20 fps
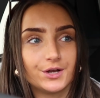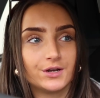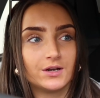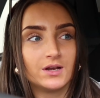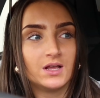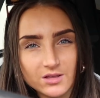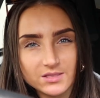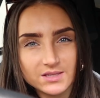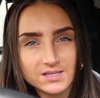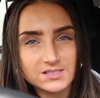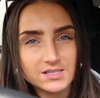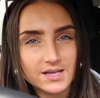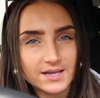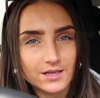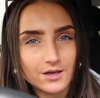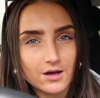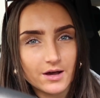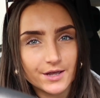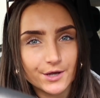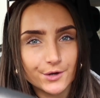and these like
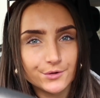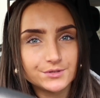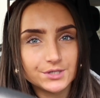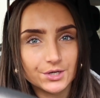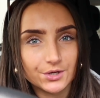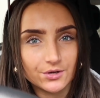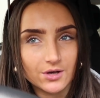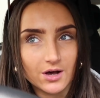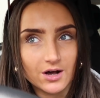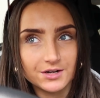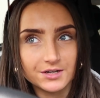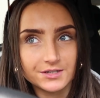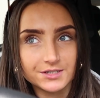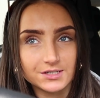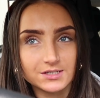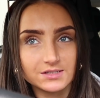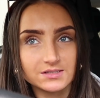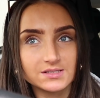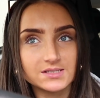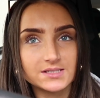Kyoto
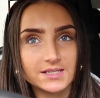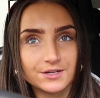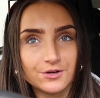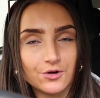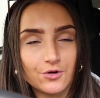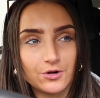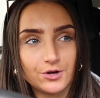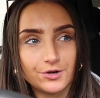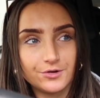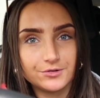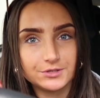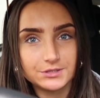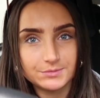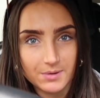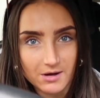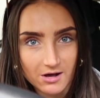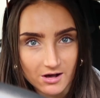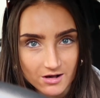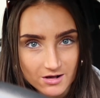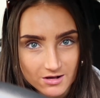gardens in Holland
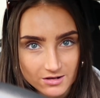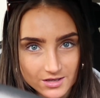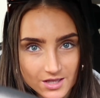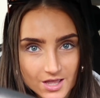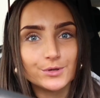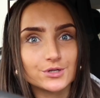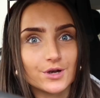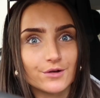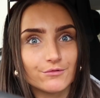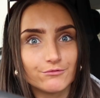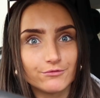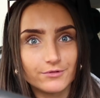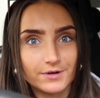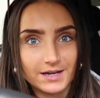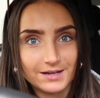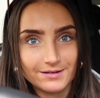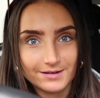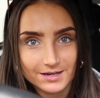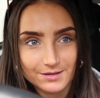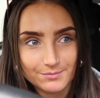Park, which I
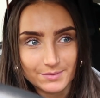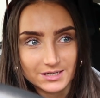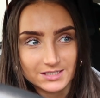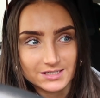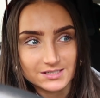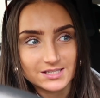really recommend.